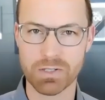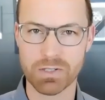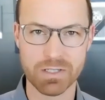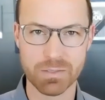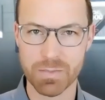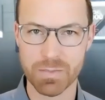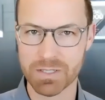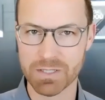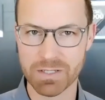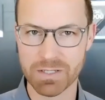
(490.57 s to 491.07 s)
this
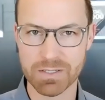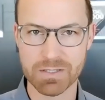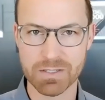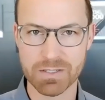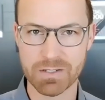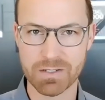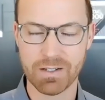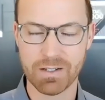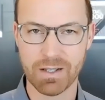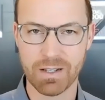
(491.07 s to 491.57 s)
business.
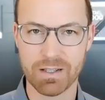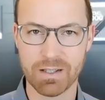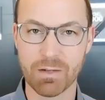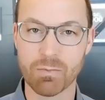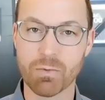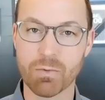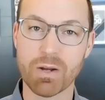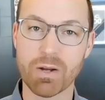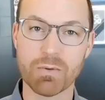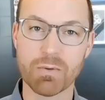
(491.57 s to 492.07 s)
And then
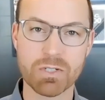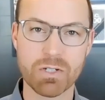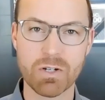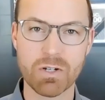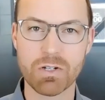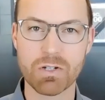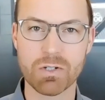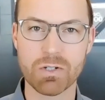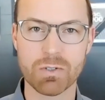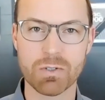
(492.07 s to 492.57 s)
what I want you
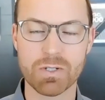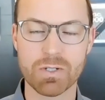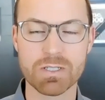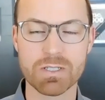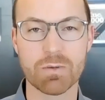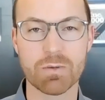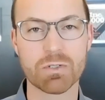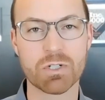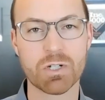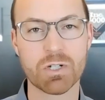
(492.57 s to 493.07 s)
to do is
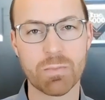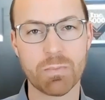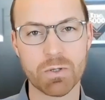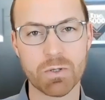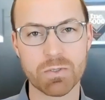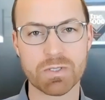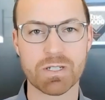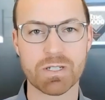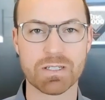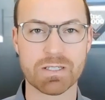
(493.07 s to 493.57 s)
I want you to
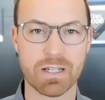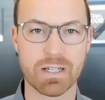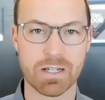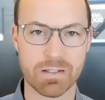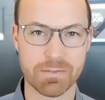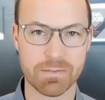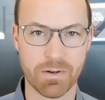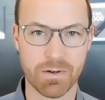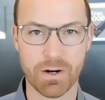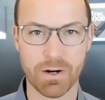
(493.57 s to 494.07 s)
post it inside
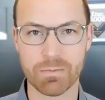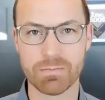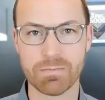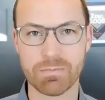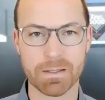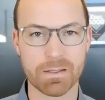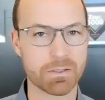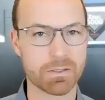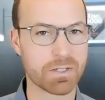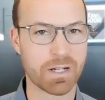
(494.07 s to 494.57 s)
the farm.
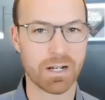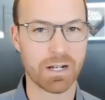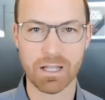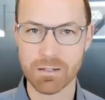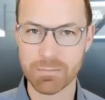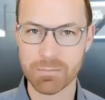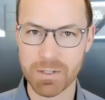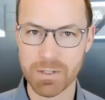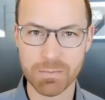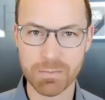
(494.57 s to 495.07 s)
There's not a
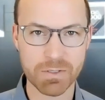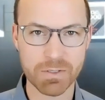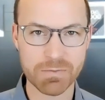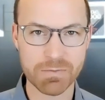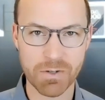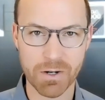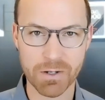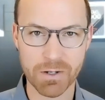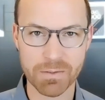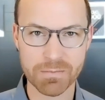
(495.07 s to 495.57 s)
lot of people in the
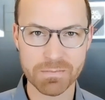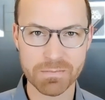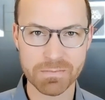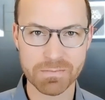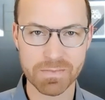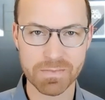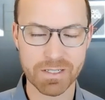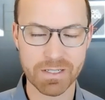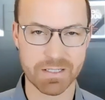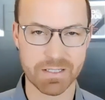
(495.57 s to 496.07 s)
farm.
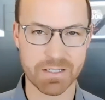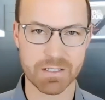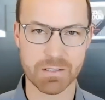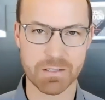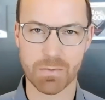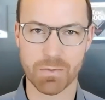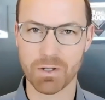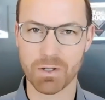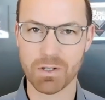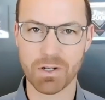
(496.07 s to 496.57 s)
It's a
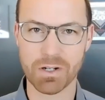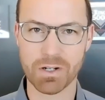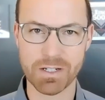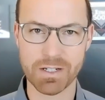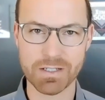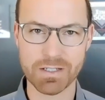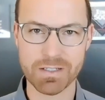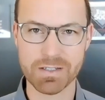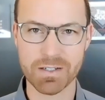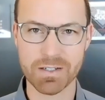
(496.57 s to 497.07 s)
small
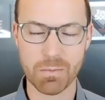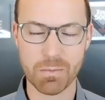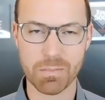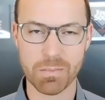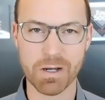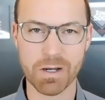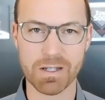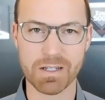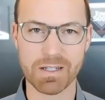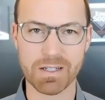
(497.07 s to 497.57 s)
audience,
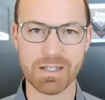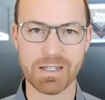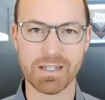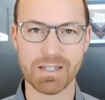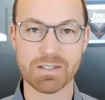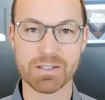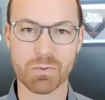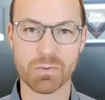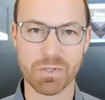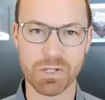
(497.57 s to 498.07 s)
but
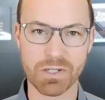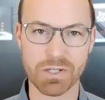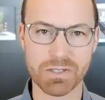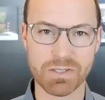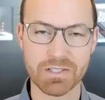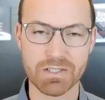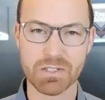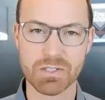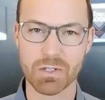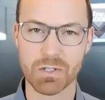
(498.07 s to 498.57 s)
it's real.
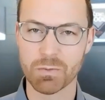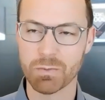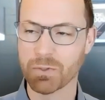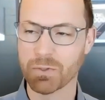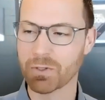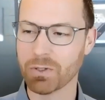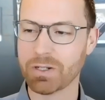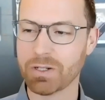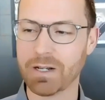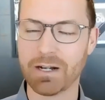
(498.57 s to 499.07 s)
So
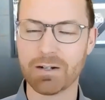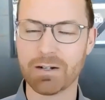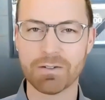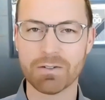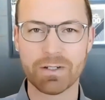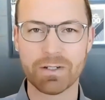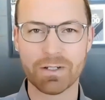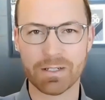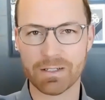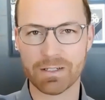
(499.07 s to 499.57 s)
pull it out,
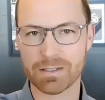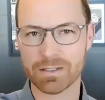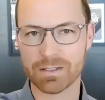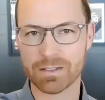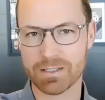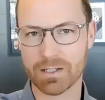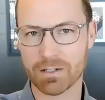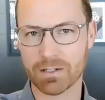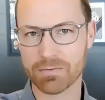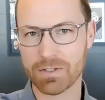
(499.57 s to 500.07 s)

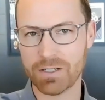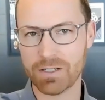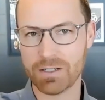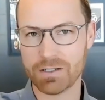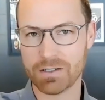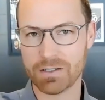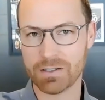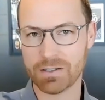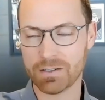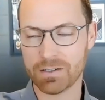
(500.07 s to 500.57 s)
selfie,
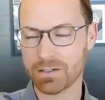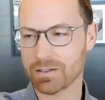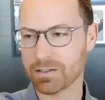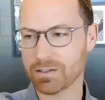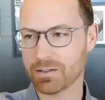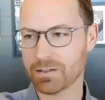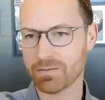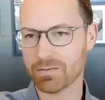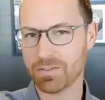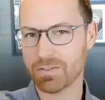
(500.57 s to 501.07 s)

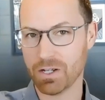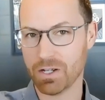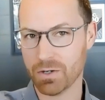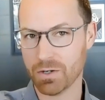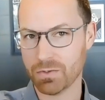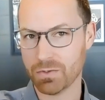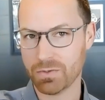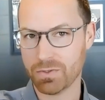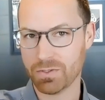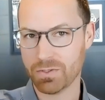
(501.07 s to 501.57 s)
video,